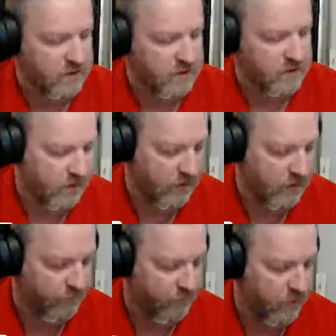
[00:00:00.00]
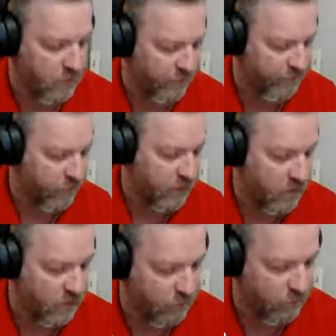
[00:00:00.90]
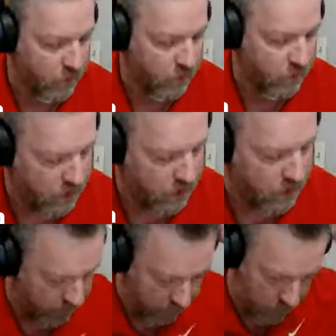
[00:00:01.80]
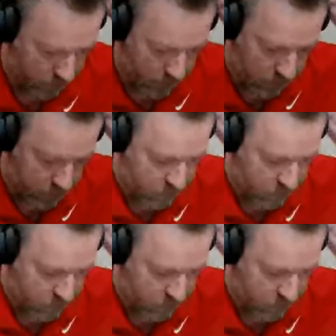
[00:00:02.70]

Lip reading: if we're going to throw the ball ahead. So